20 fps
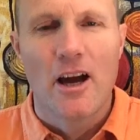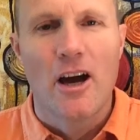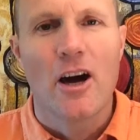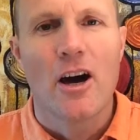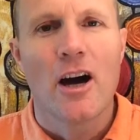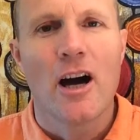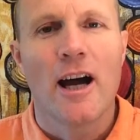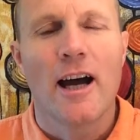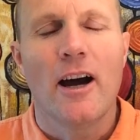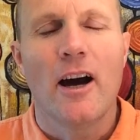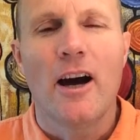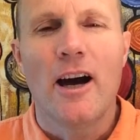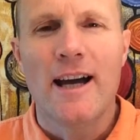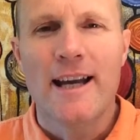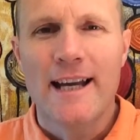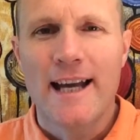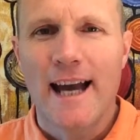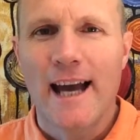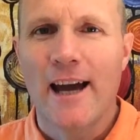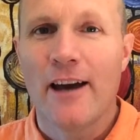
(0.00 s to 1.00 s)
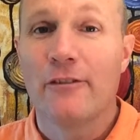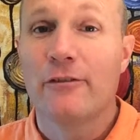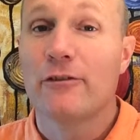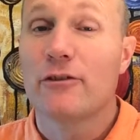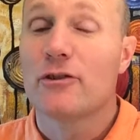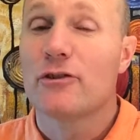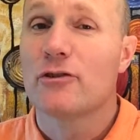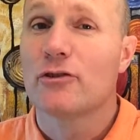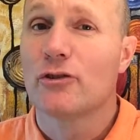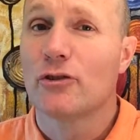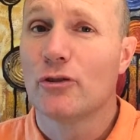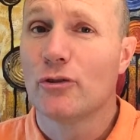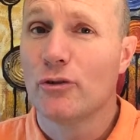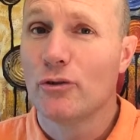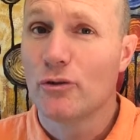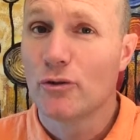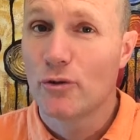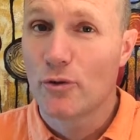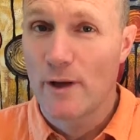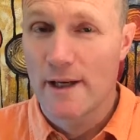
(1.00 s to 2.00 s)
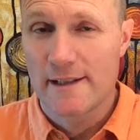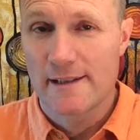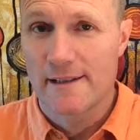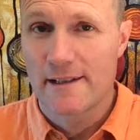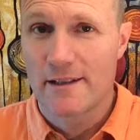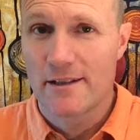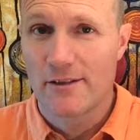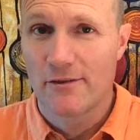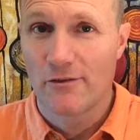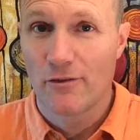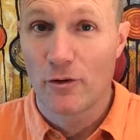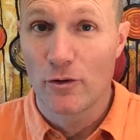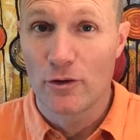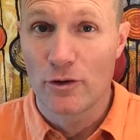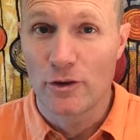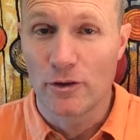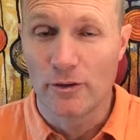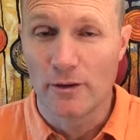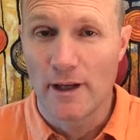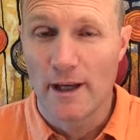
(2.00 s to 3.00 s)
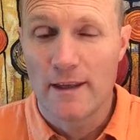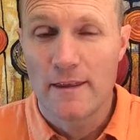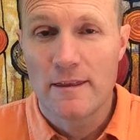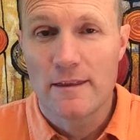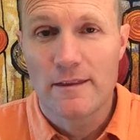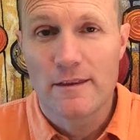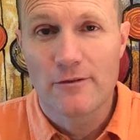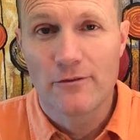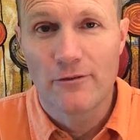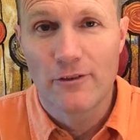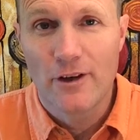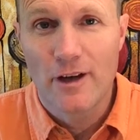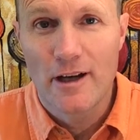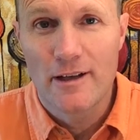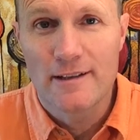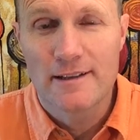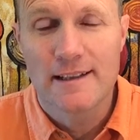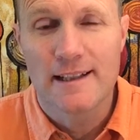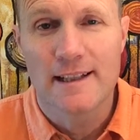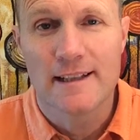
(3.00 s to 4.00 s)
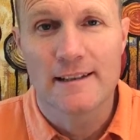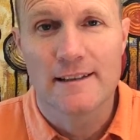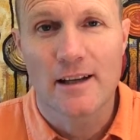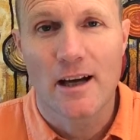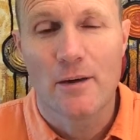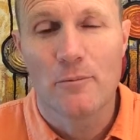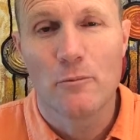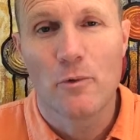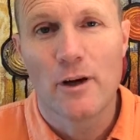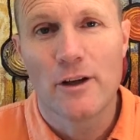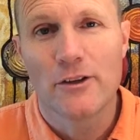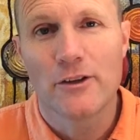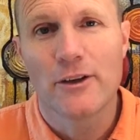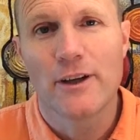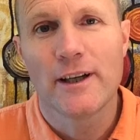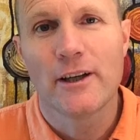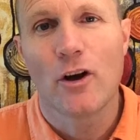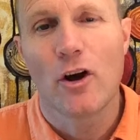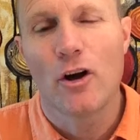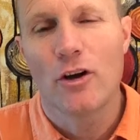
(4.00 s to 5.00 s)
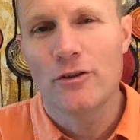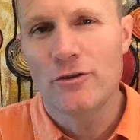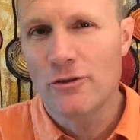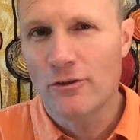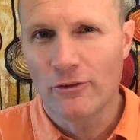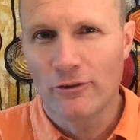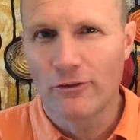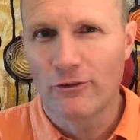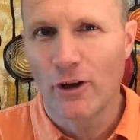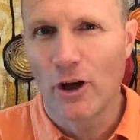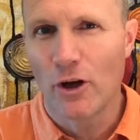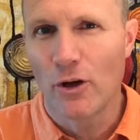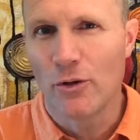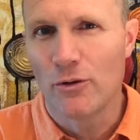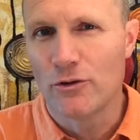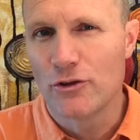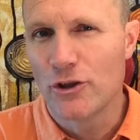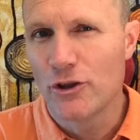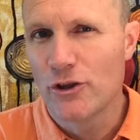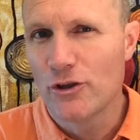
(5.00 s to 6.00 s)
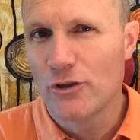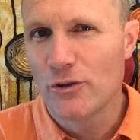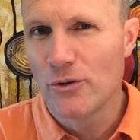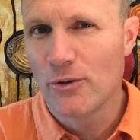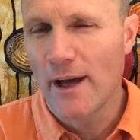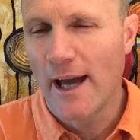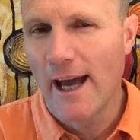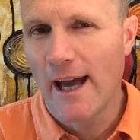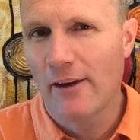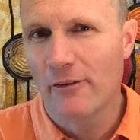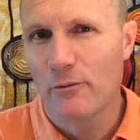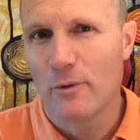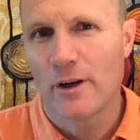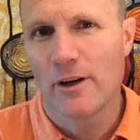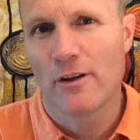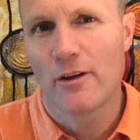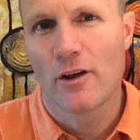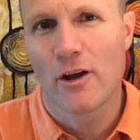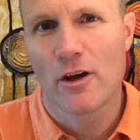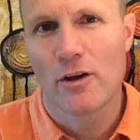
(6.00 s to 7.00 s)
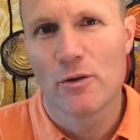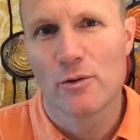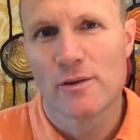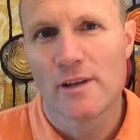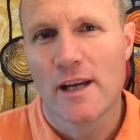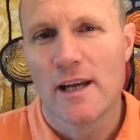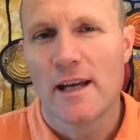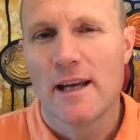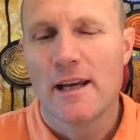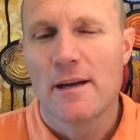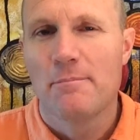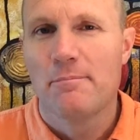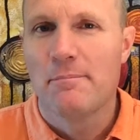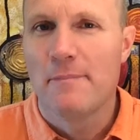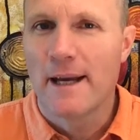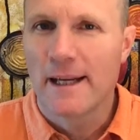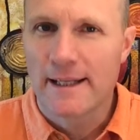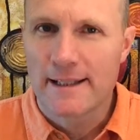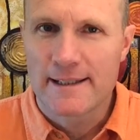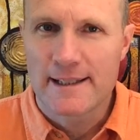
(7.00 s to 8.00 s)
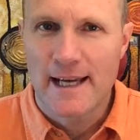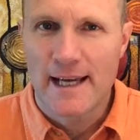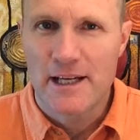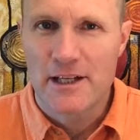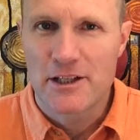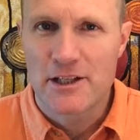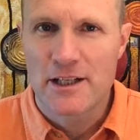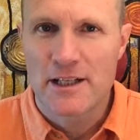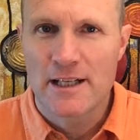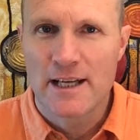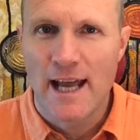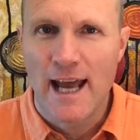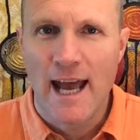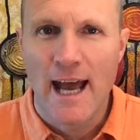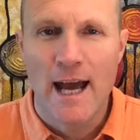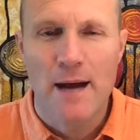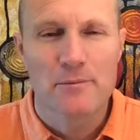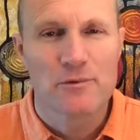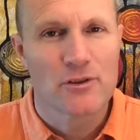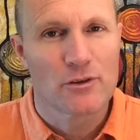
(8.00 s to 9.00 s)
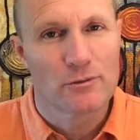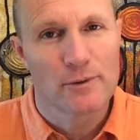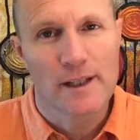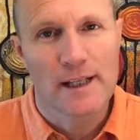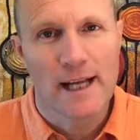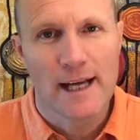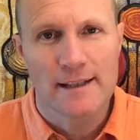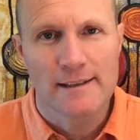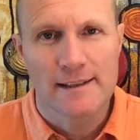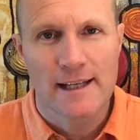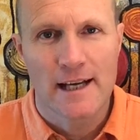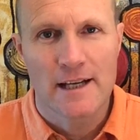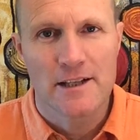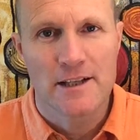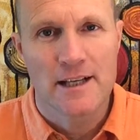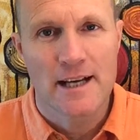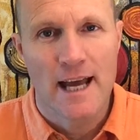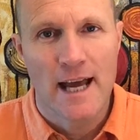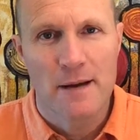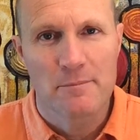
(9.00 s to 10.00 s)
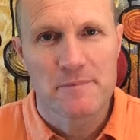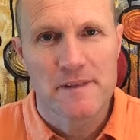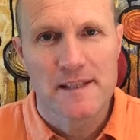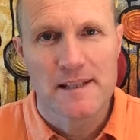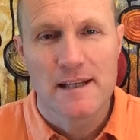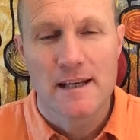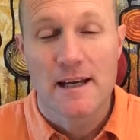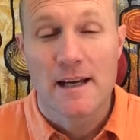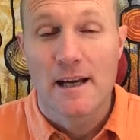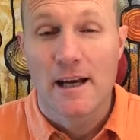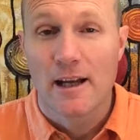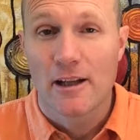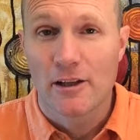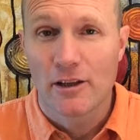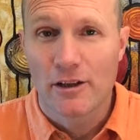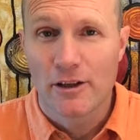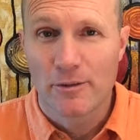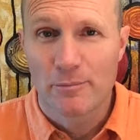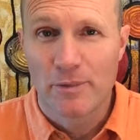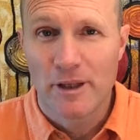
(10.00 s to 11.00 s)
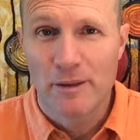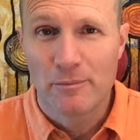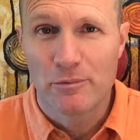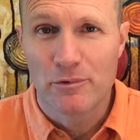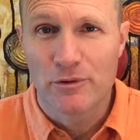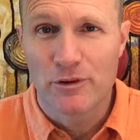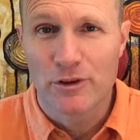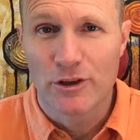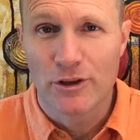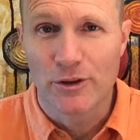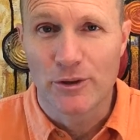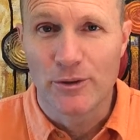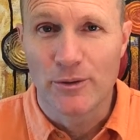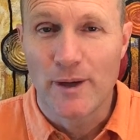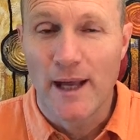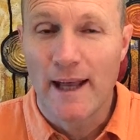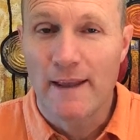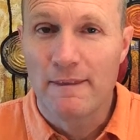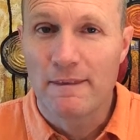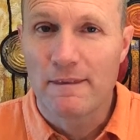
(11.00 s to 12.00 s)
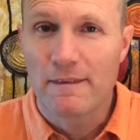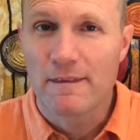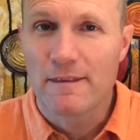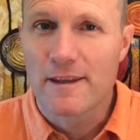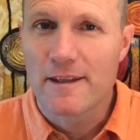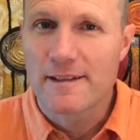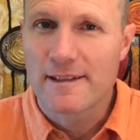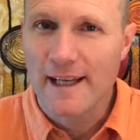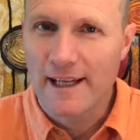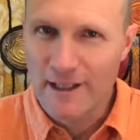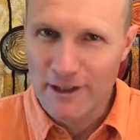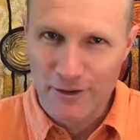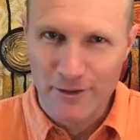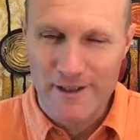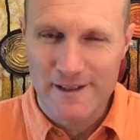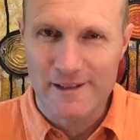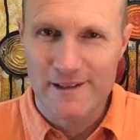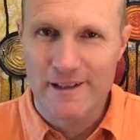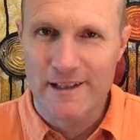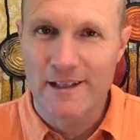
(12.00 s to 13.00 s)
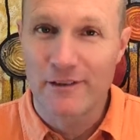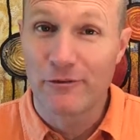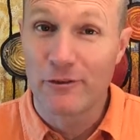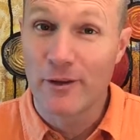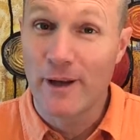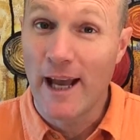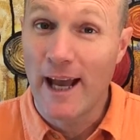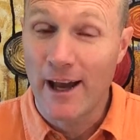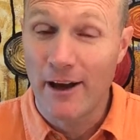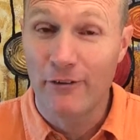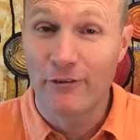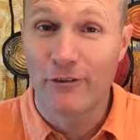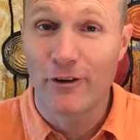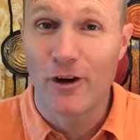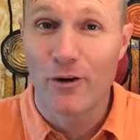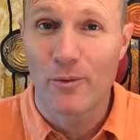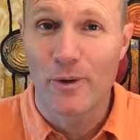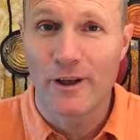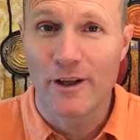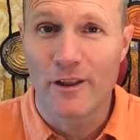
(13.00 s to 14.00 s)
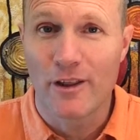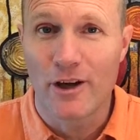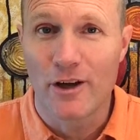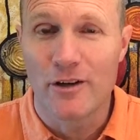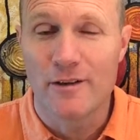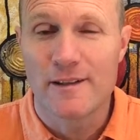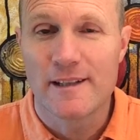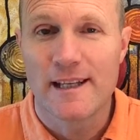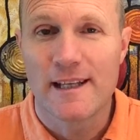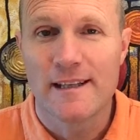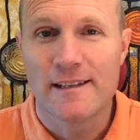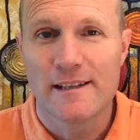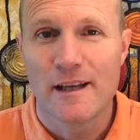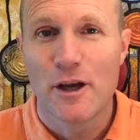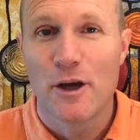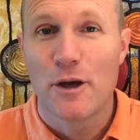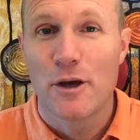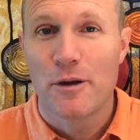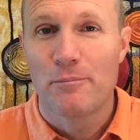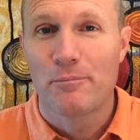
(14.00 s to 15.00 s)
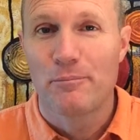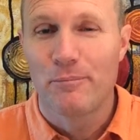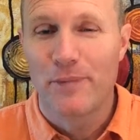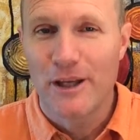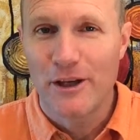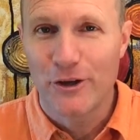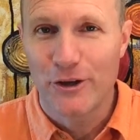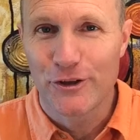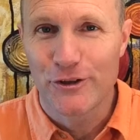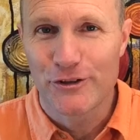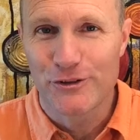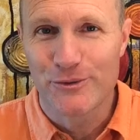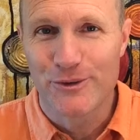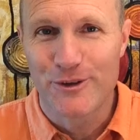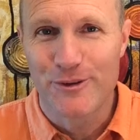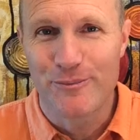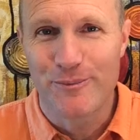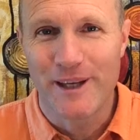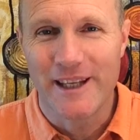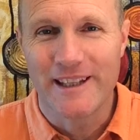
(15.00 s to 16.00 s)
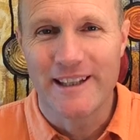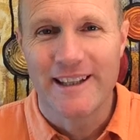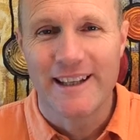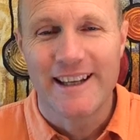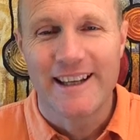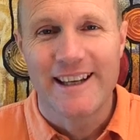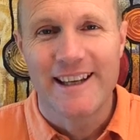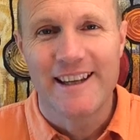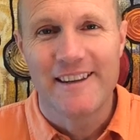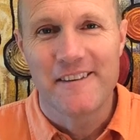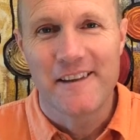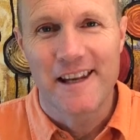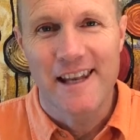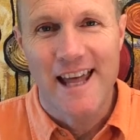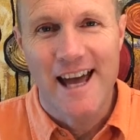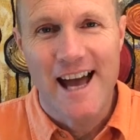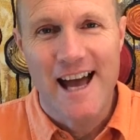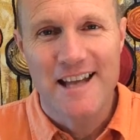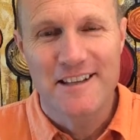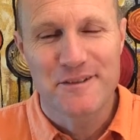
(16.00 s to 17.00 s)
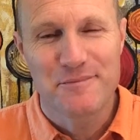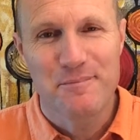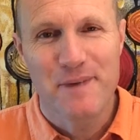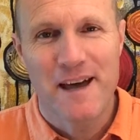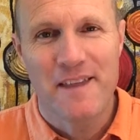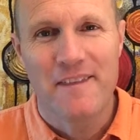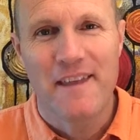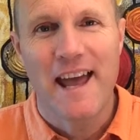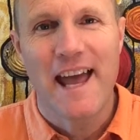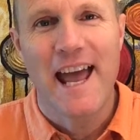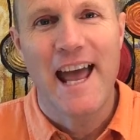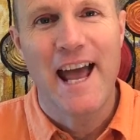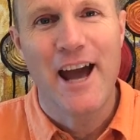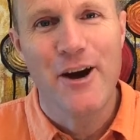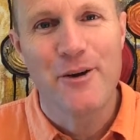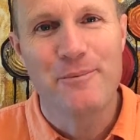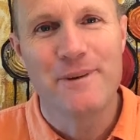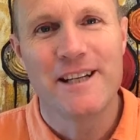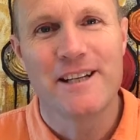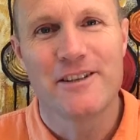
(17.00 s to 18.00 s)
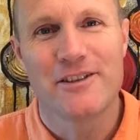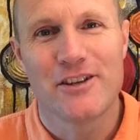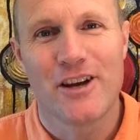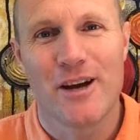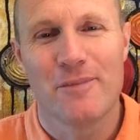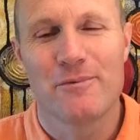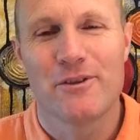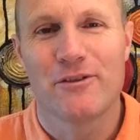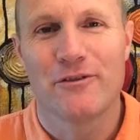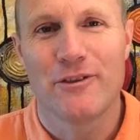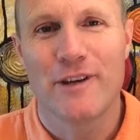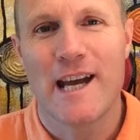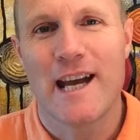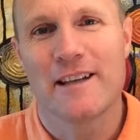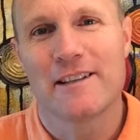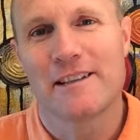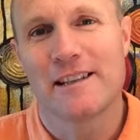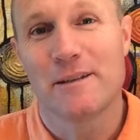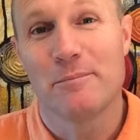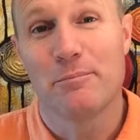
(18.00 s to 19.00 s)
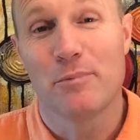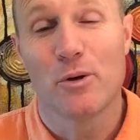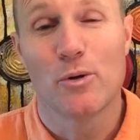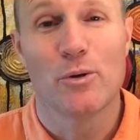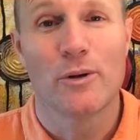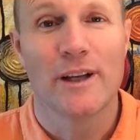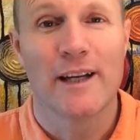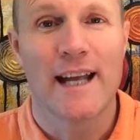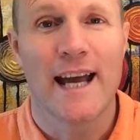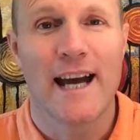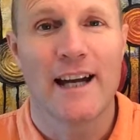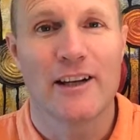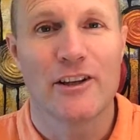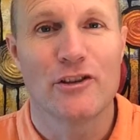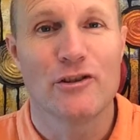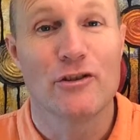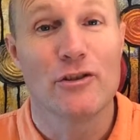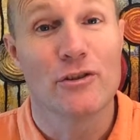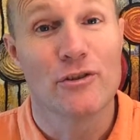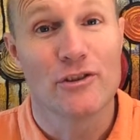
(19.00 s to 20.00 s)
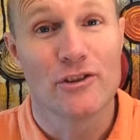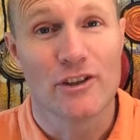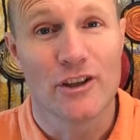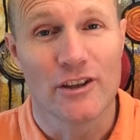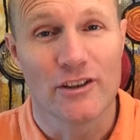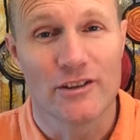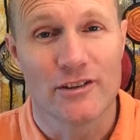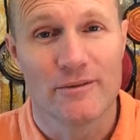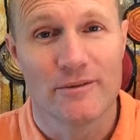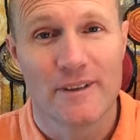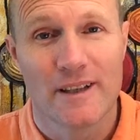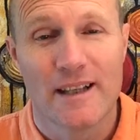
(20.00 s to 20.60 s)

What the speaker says: Hi, I have two questions for you. And the first is, I'm wondering, on your phone, do you have one of those meditation apps or relaxation apps? A lot of people do. And the second question, if you have got one of those, is, be honest with me, in the last month, how many times have you actually pulled it out and used it?